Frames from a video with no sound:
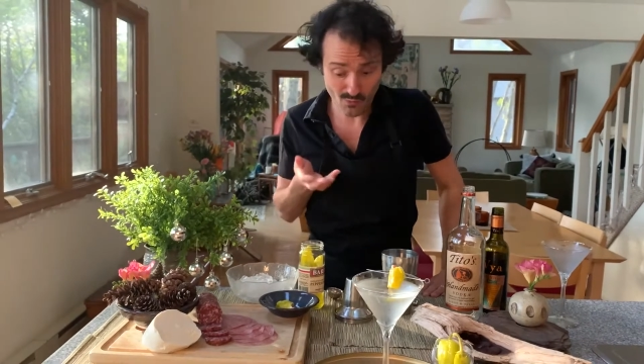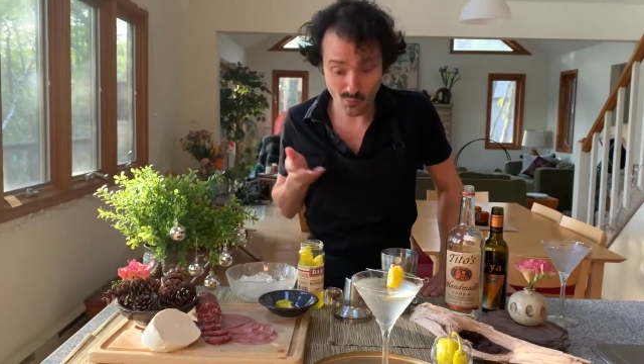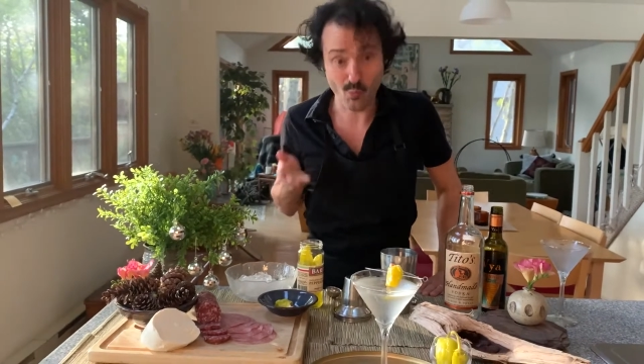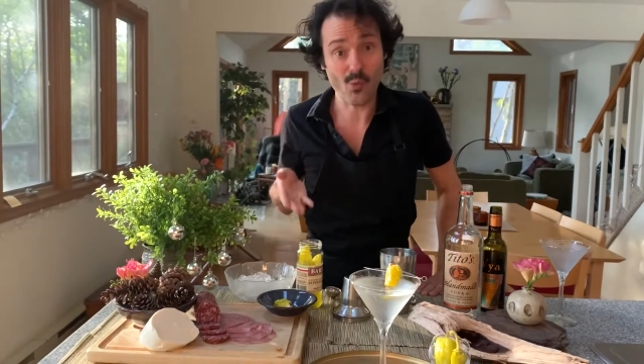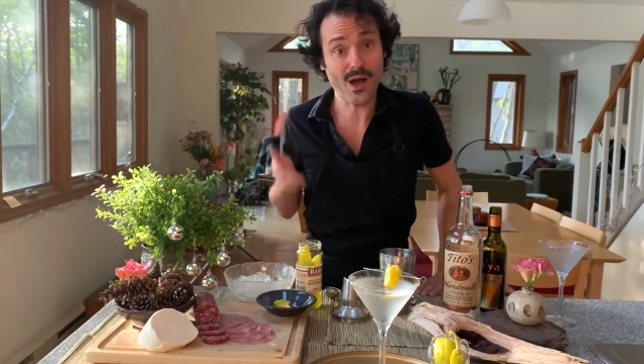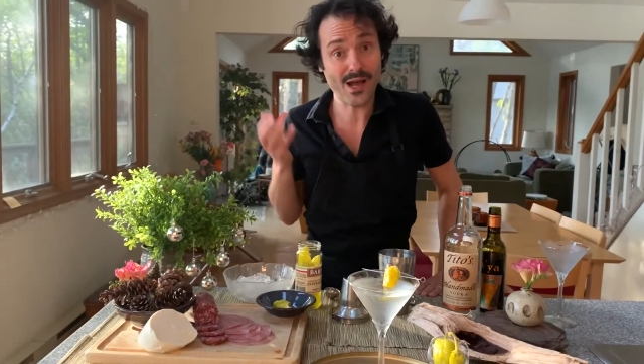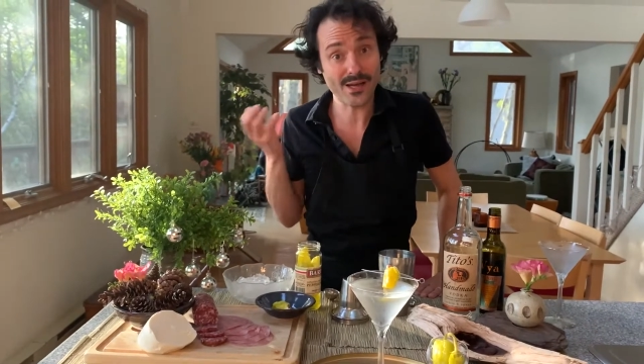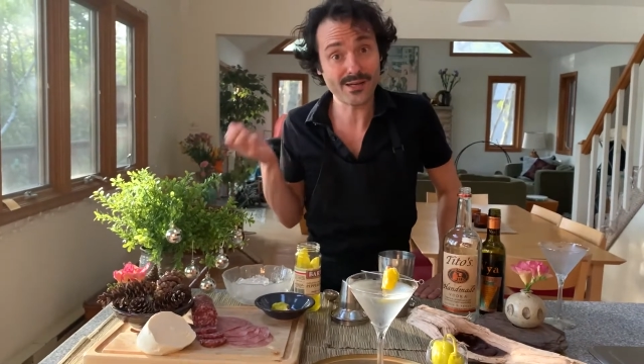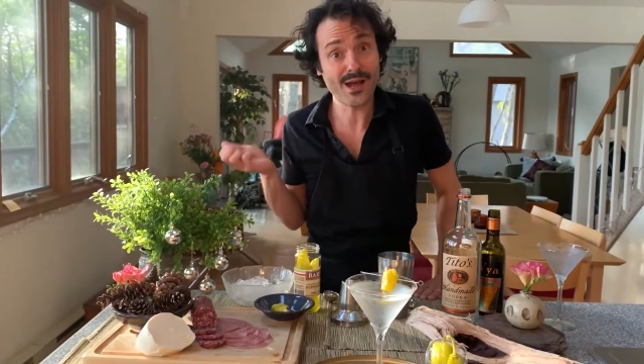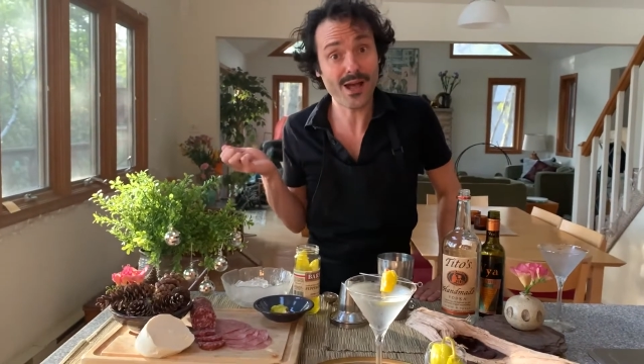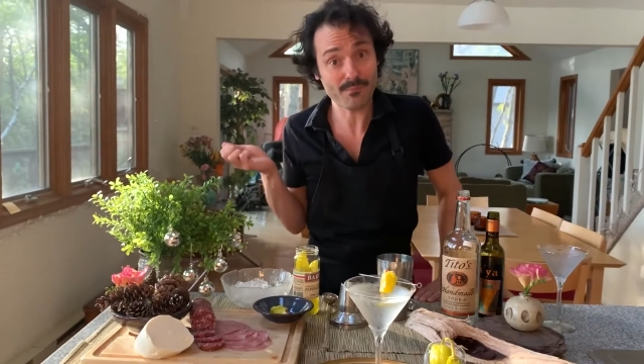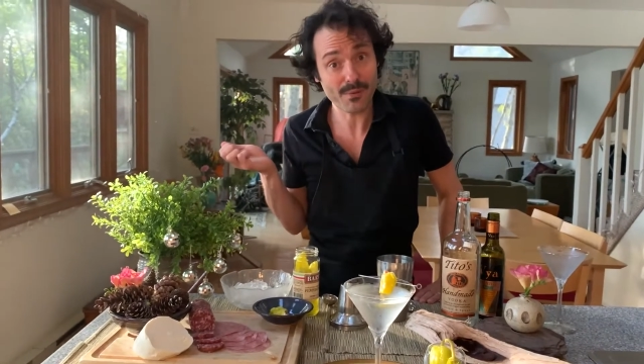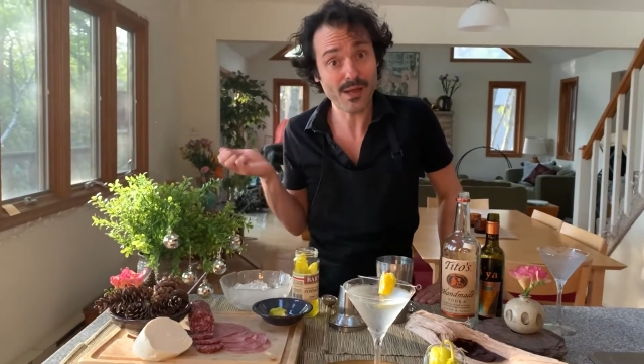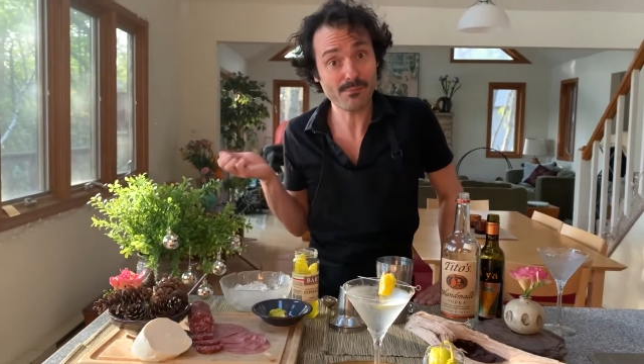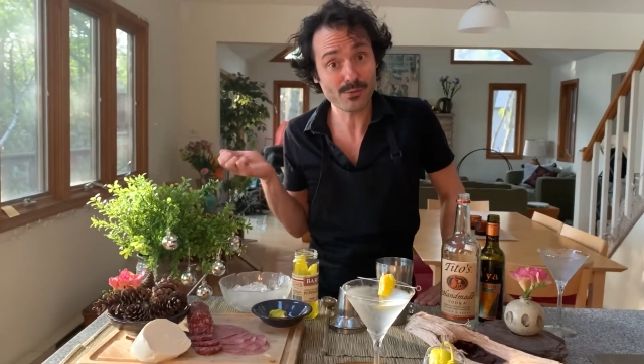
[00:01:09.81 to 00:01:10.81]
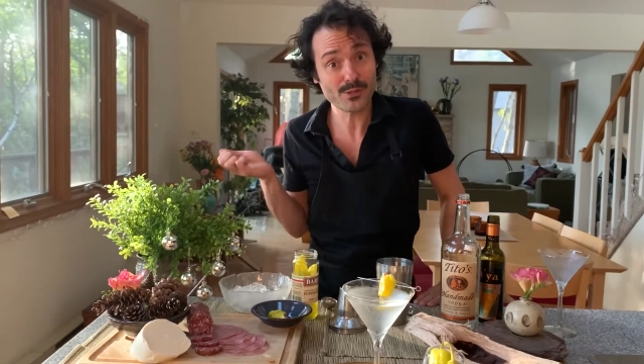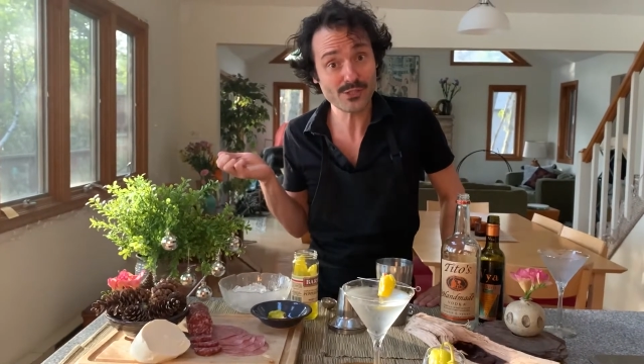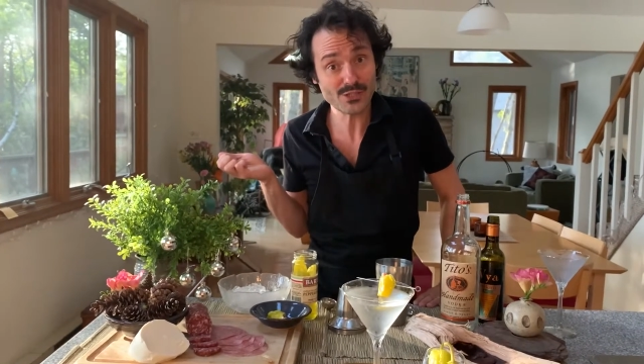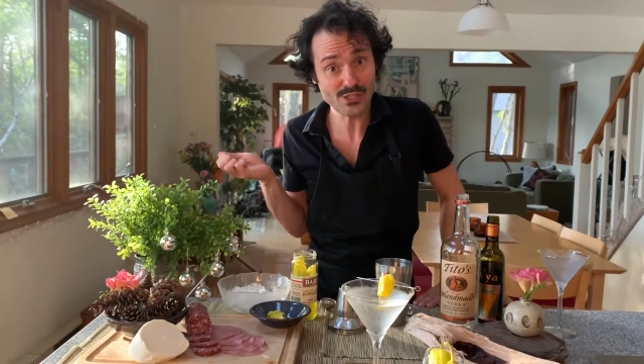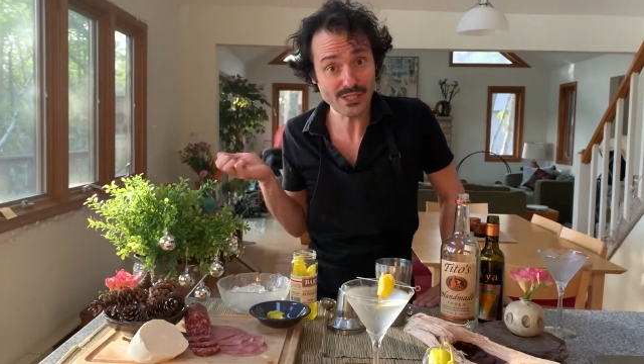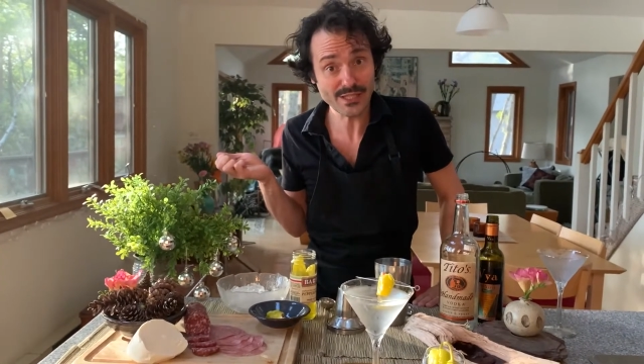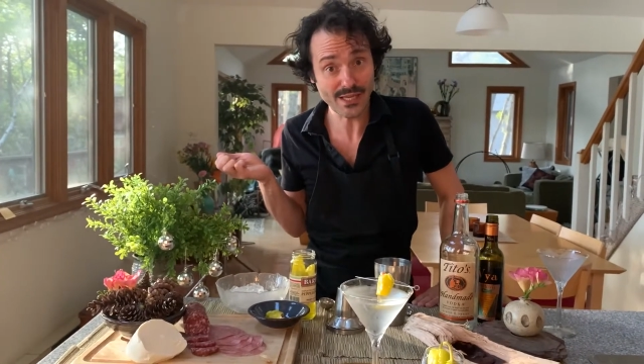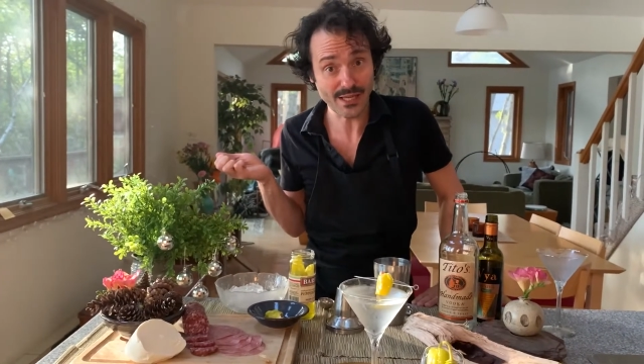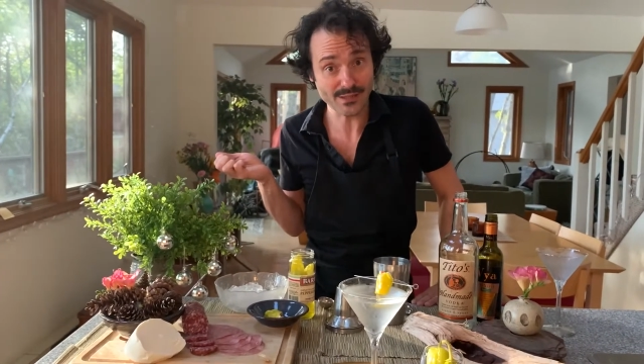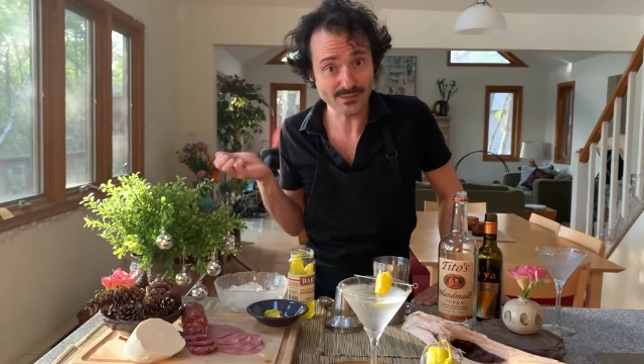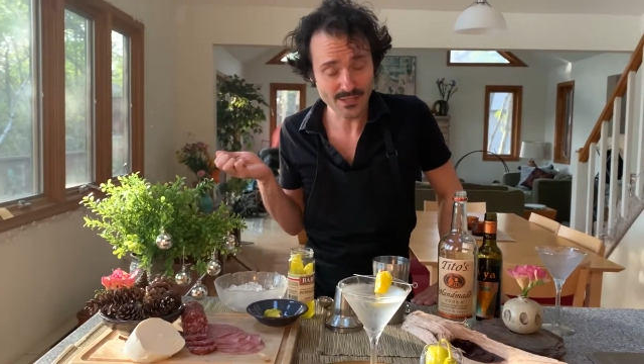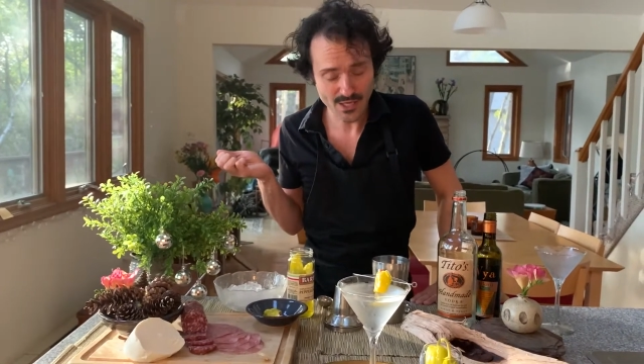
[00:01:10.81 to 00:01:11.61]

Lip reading: why not pepperoncini?